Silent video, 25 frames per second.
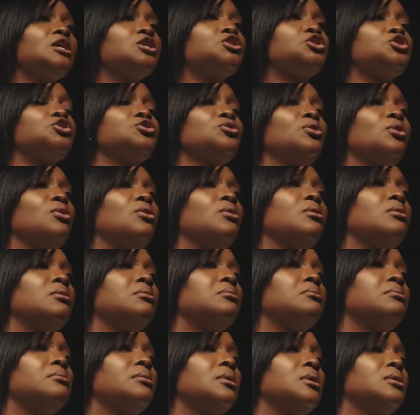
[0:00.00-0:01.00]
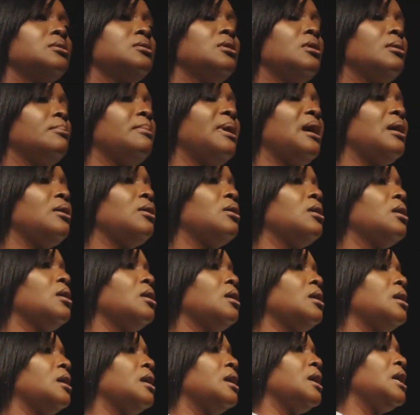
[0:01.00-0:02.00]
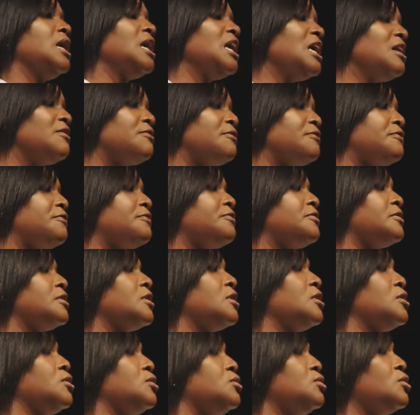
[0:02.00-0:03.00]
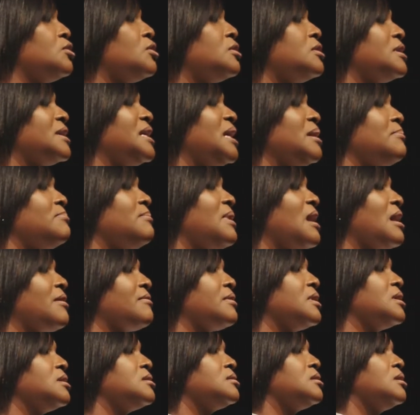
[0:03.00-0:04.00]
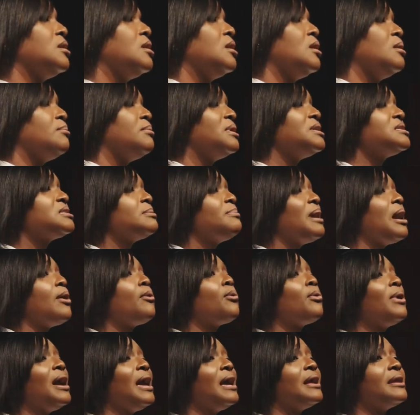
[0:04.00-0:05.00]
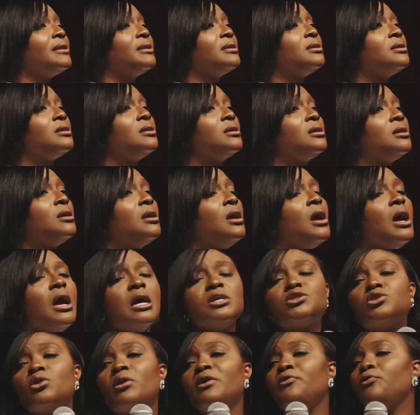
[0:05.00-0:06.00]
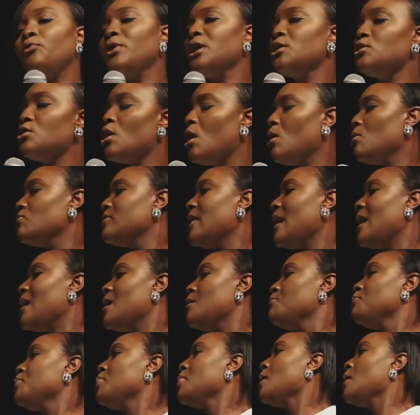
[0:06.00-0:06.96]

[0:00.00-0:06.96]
is sure. Not about if you're going to get married, but it's about when. And so if we know that